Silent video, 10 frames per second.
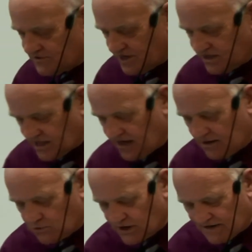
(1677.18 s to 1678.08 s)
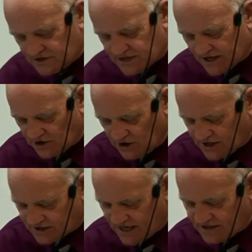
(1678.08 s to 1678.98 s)
thing that, and we're gonna have to take a look
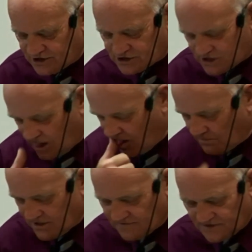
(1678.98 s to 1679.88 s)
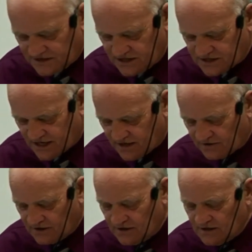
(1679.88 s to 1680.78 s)
at that in just a little bit of a
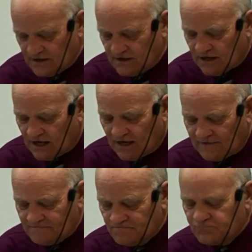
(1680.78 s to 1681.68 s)
detail. Um,